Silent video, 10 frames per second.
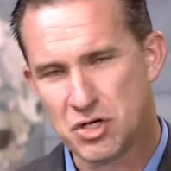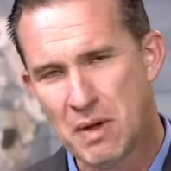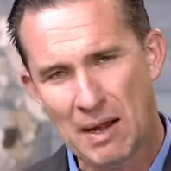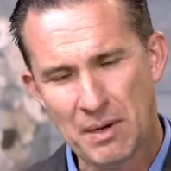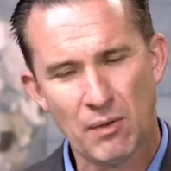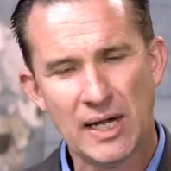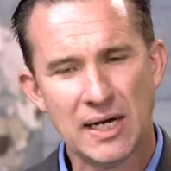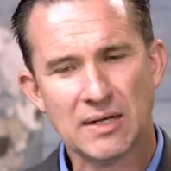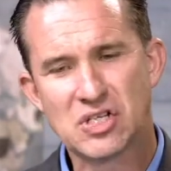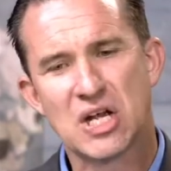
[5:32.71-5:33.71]
You might be
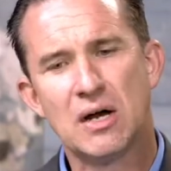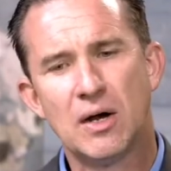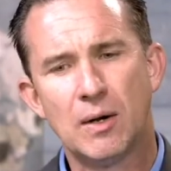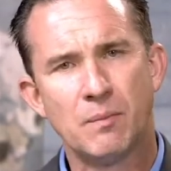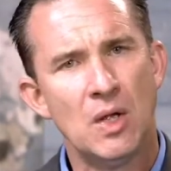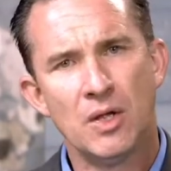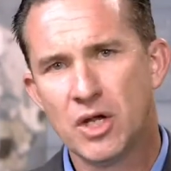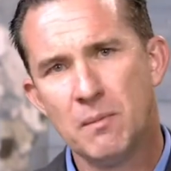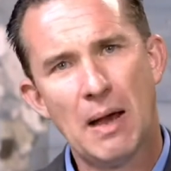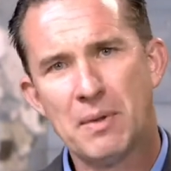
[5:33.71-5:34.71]
reading a psalm,
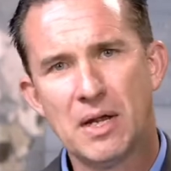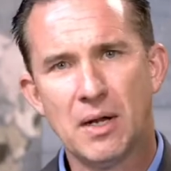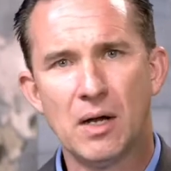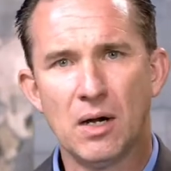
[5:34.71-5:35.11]
you might be uh,